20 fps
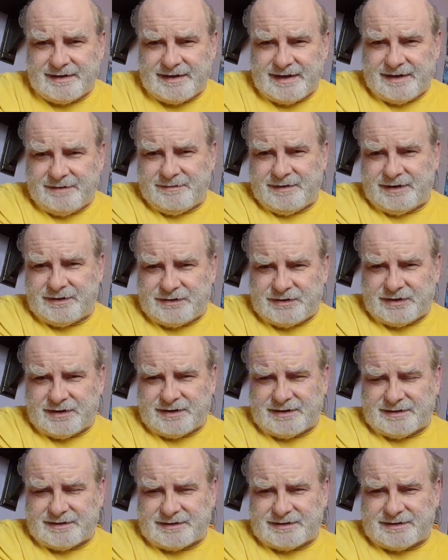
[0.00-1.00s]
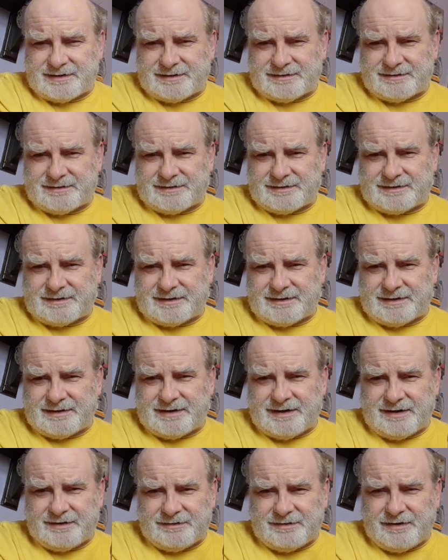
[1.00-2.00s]
and,
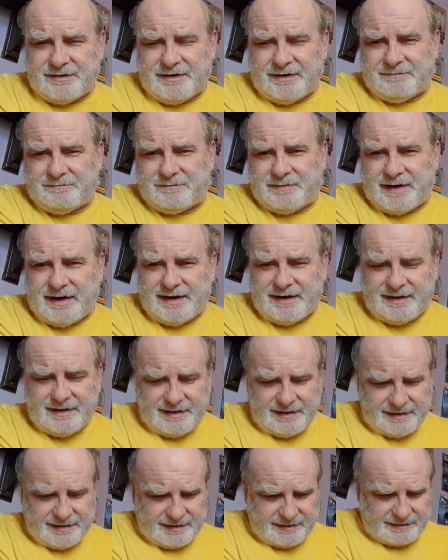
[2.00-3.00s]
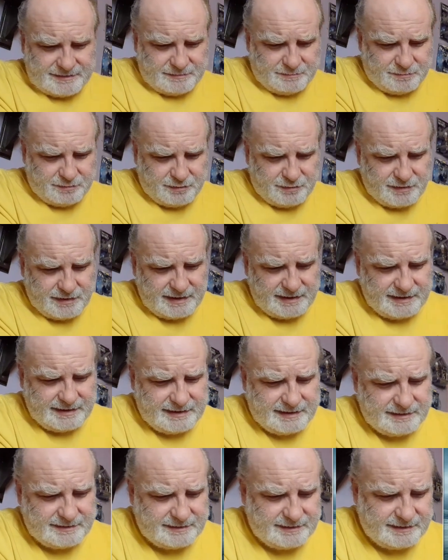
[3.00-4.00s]
you know, going by. It's
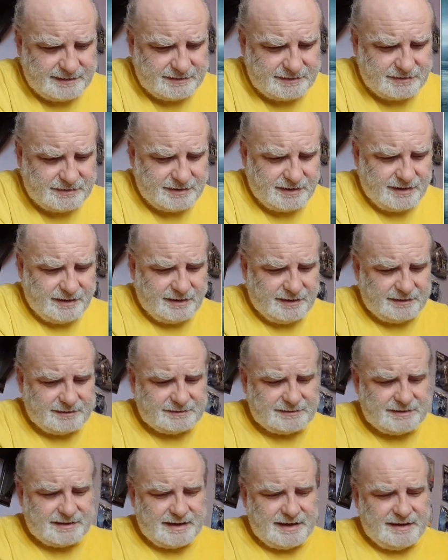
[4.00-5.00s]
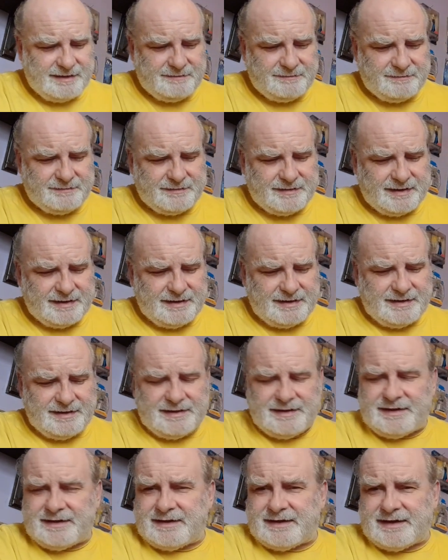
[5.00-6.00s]
brilliantly shot. And
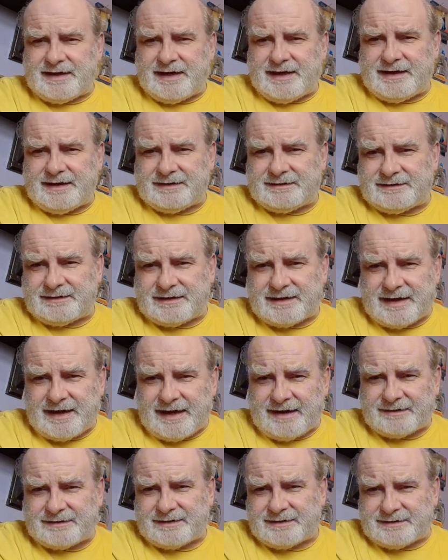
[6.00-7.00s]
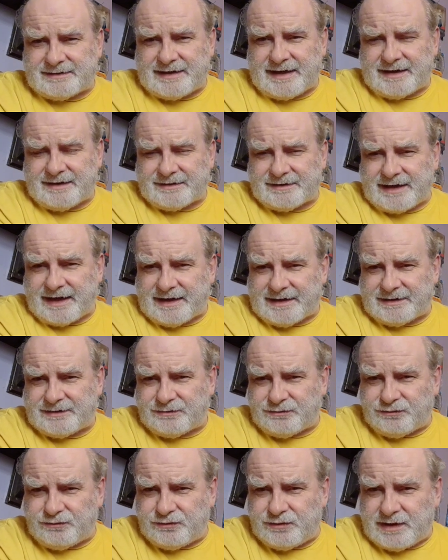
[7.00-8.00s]
I think that is
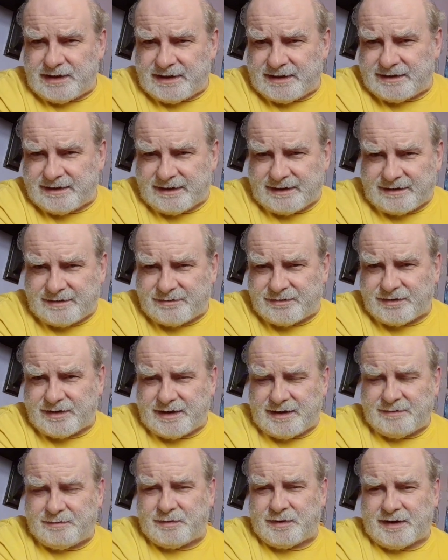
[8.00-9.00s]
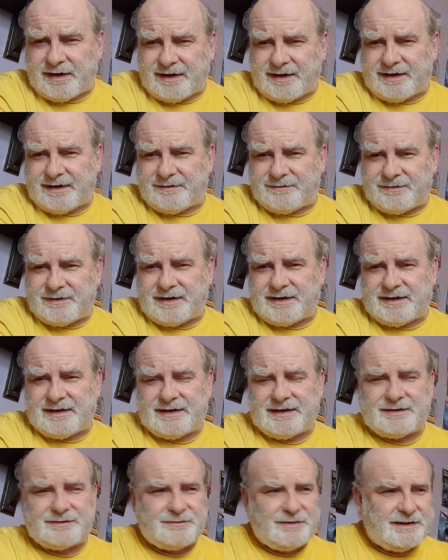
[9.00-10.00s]
really creepy. It really
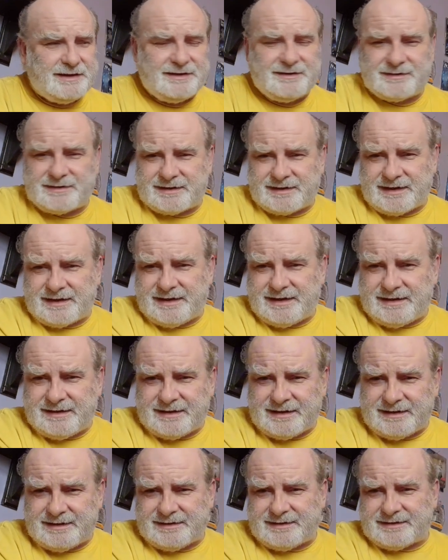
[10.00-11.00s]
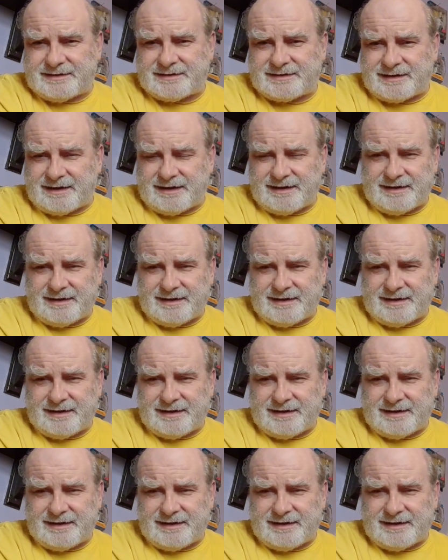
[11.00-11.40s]
is when you see these